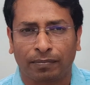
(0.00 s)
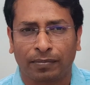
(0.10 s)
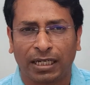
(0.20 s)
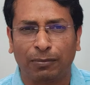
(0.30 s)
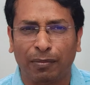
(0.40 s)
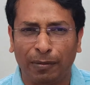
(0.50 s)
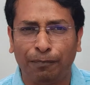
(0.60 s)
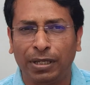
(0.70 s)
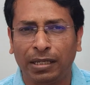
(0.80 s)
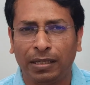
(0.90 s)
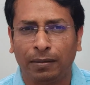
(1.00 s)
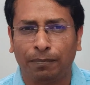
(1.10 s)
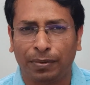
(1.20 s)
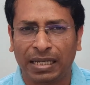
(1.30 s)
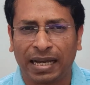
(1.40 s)
It may be
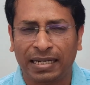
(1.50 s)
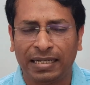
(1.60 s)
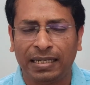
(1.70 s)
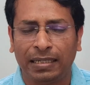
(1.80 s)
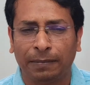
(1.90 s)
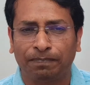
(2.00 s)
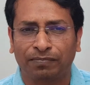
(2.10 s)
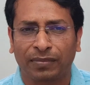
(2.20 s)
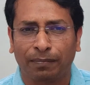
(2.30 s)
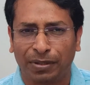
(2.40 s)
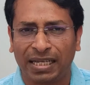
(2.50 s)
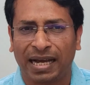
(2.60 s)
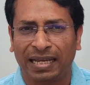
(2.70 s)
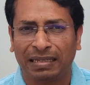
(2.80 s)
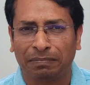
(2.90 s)
PID,
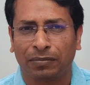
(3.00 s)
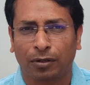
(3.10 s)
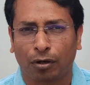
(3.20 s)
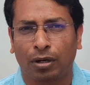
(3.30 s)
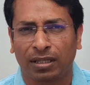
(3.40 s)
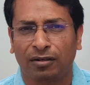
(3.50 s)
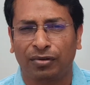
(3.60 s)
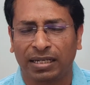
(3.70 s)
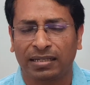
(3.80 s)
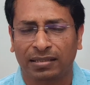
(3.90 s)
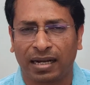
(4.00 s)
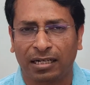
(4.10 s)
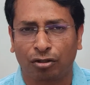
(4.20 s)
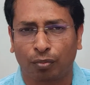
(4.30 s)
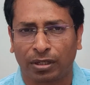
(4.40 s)
PI, or other various
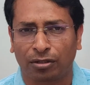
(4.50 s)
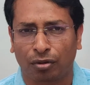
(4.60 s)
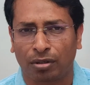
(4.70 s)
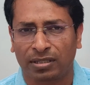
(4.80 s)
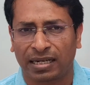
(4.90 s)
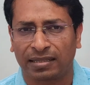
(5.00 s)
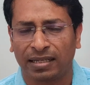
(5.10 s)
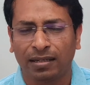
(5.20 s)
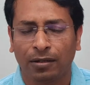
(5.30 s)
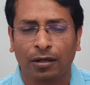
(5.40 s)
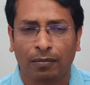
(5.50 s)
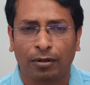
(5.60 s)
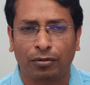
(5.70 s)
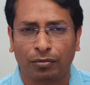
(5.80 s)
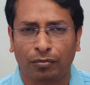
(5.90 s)
kinds of controllers are there,
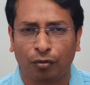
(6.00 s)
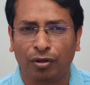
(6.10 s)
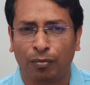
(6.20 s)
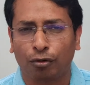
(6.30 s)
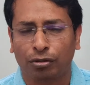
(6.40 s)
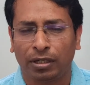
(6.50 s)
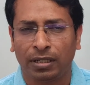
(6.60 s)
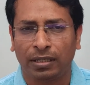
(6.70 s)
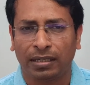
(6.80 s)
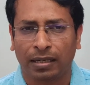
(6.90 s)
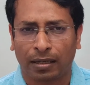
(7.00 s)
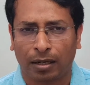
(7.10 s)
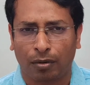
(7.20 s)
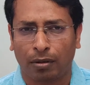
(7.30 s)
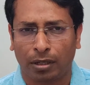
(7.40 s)
but we mostly in
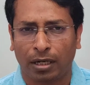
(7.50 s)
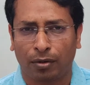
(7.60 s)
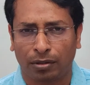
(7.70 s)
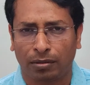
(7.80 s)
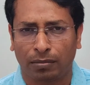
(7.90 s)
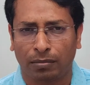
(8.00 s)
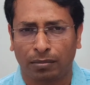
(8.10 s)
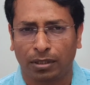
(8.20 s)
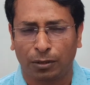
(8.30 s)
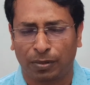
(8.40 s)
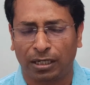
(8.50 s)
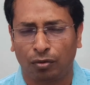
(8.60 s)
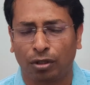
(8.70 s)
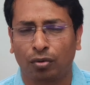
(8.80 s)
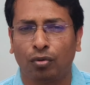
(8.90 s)
our this
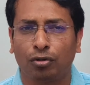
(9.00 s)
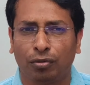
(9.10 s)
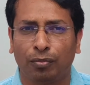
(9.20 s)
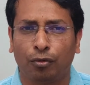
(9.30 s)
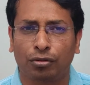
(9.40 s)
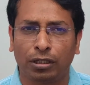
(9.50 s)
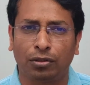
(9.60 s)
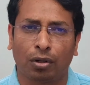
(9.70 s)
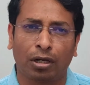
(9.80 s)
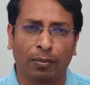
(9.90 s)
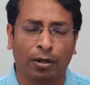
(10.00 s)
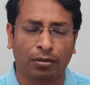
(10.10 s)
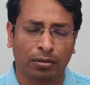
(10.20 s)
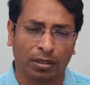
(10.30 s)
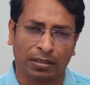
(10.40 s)
particular course we mostly talk
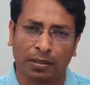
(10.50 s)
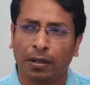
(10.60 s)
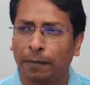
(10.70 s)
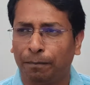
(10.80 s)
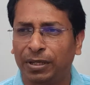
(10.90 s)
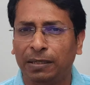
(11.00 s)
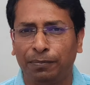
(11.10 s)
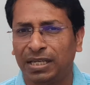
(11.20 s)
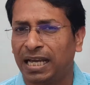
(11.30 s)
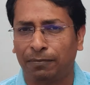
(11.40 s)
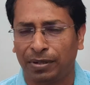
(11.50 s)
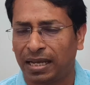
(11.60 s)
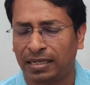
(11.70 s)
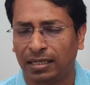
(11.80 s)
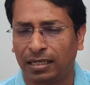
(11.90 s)
about this PI,
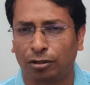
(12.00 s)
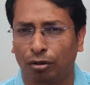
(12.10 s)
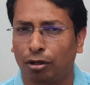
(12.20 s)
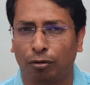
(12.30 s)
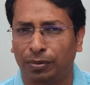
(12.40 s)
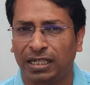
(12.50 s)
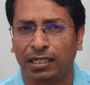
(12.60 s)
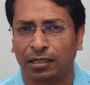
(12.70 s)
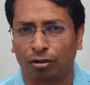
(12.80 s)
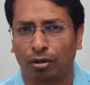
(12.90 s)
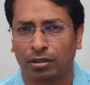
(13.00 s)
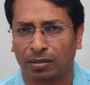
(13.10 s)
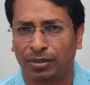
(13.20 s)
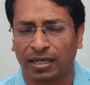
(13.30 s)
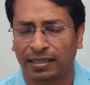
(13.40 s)
PID controller or PD controller,
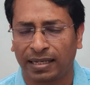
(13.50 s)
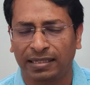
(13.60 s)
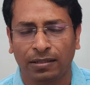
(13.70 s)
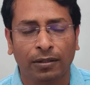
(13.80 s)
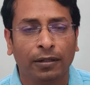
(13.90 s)
something like that.